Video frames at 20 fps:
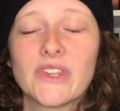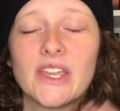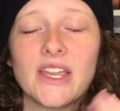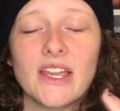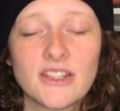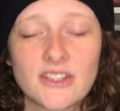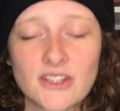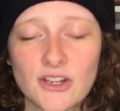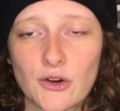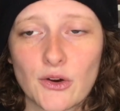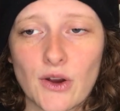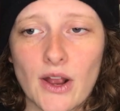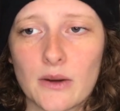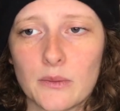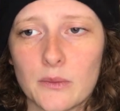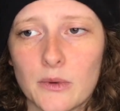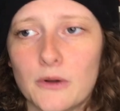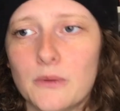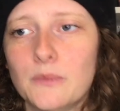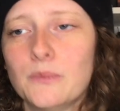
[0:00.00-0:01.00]
It's
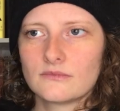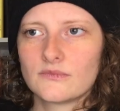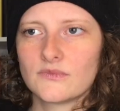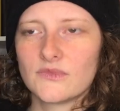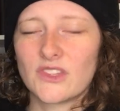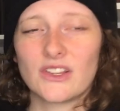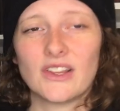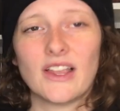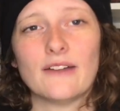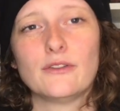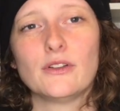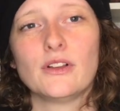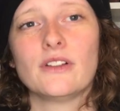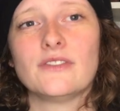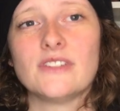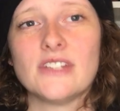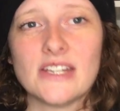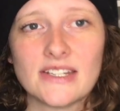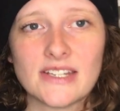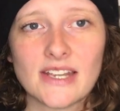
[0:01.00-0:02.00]
incredible the level
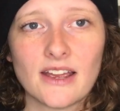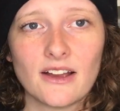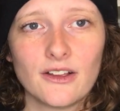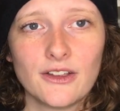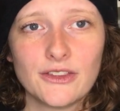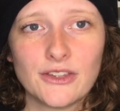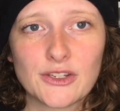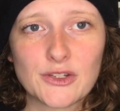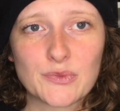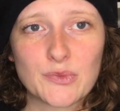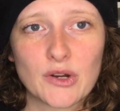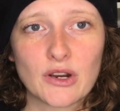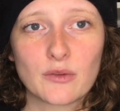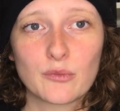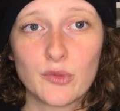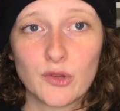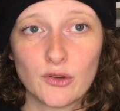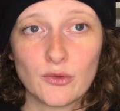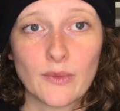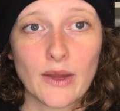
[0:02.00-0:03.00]
of detail in this
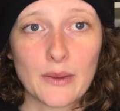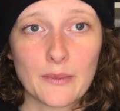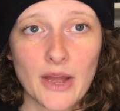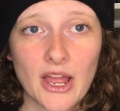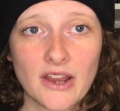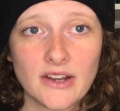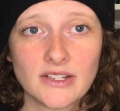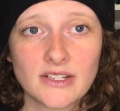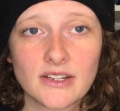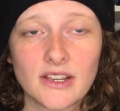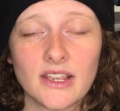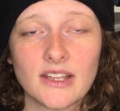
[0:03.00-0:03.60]
book blew my mind.